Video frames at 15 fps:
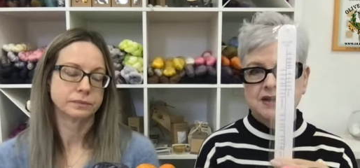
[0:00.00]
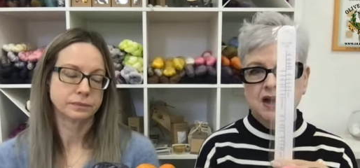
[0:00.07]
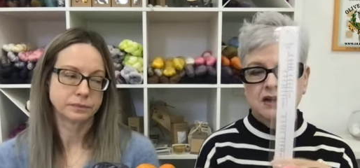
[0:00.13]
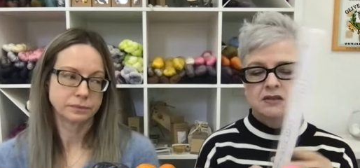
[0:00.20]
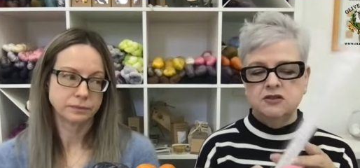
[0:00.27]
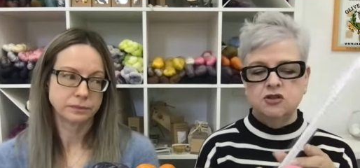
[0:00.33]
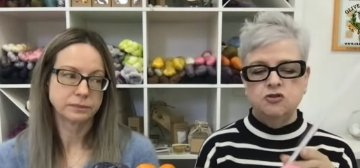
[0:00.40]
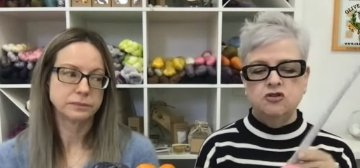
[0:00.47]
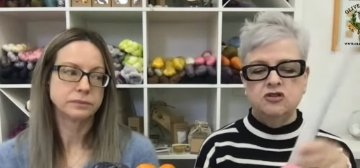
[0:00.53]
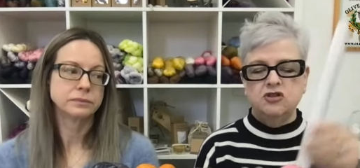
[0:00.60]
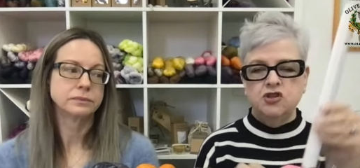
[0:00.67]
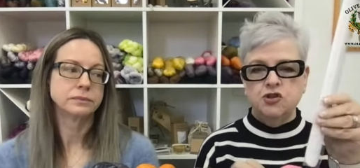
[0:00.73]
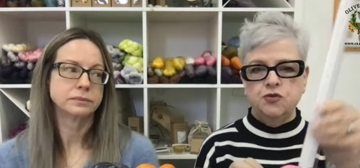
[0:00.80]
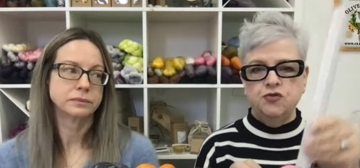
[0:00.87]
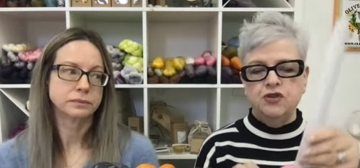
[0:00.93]
Speaker 1: socks. You just
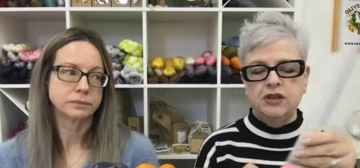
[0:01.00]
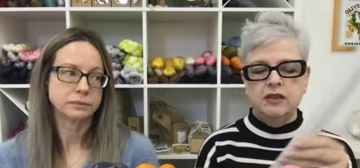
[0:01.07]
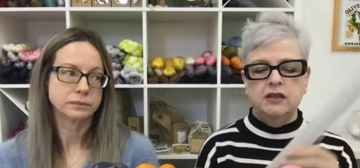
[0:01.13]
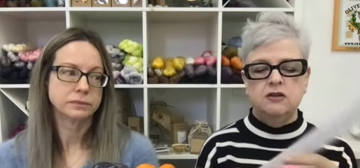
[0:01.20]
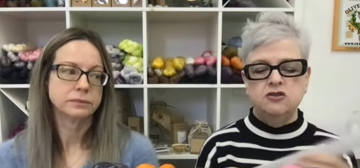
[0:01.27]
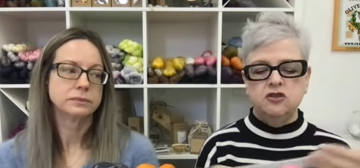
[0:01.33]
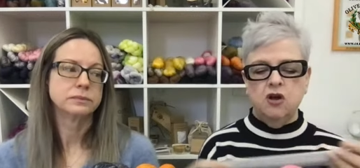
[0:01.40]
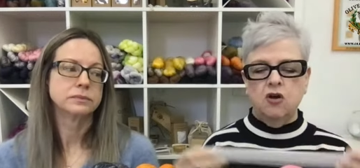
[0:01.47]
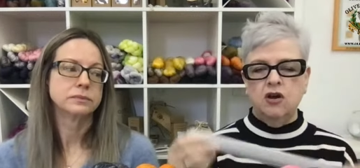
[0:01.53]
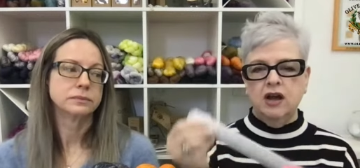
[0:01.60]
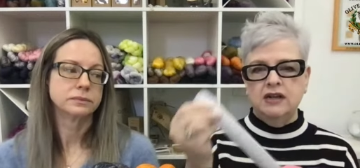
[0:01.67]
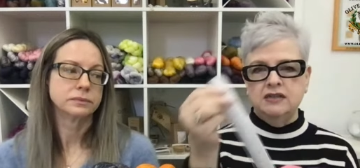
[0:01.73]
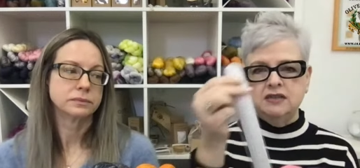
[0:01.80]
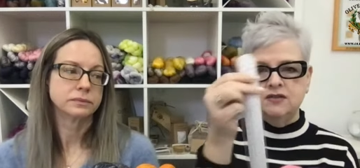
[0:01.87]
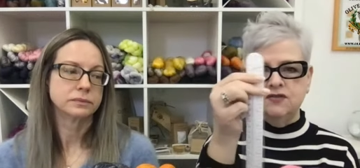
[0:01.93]
use it. There's all
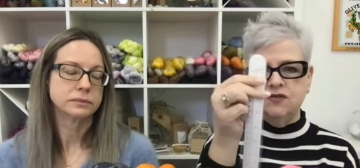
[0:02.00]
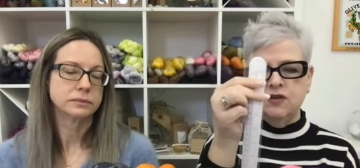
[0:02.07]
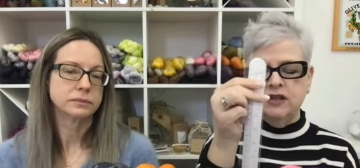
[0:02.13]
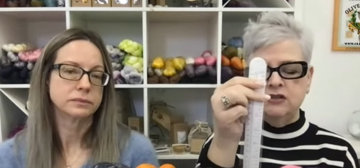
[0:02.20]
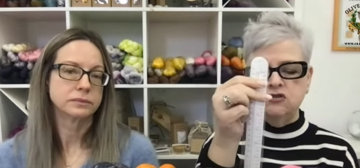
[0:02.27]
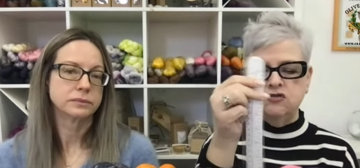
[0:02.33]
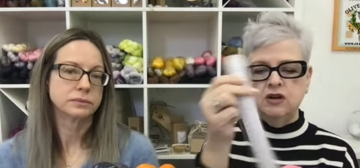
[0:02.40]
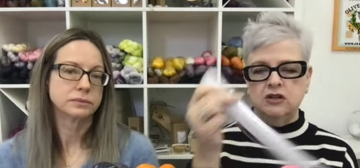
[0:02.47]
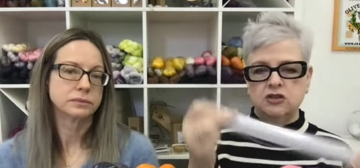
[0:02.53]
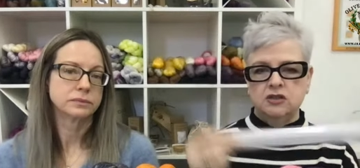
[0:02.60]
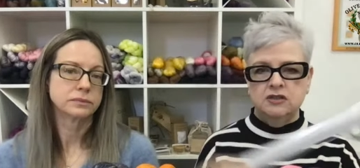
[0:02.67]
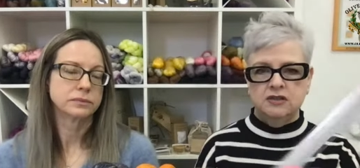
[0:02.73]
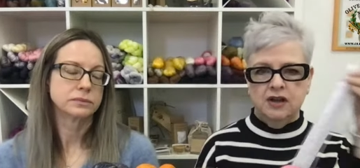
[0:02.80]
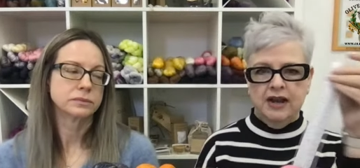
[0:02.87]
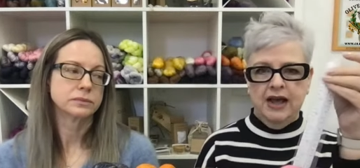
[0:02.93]
kinds of
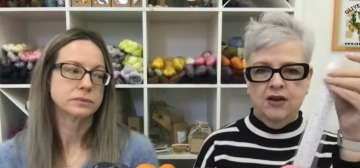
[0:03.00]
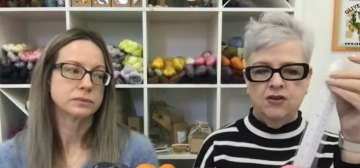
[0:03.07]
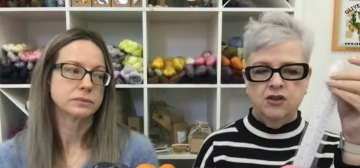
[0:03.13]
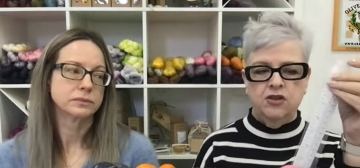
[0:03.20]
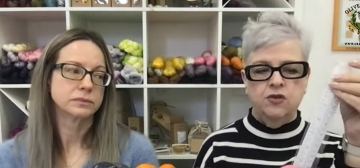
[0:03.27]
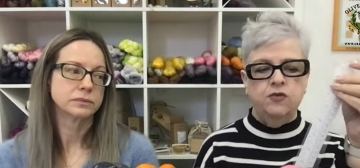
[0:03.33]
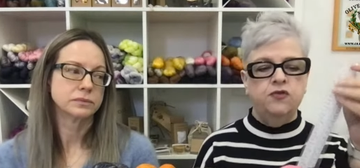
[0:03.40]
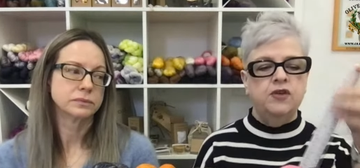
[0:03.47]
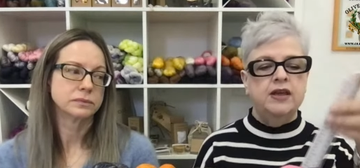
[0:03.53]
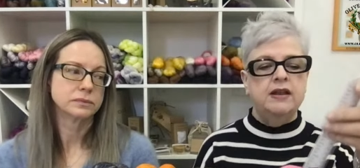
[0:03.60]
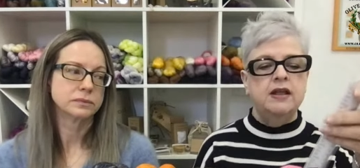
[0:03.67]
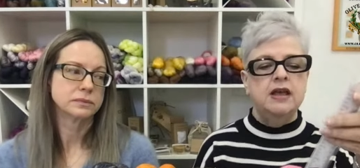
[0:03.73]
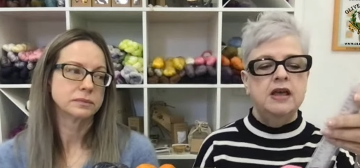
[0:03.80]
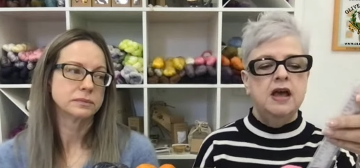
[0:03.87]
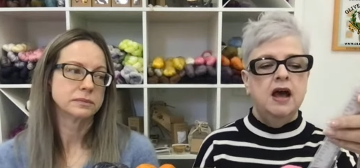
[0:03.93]
instructions on how to use it.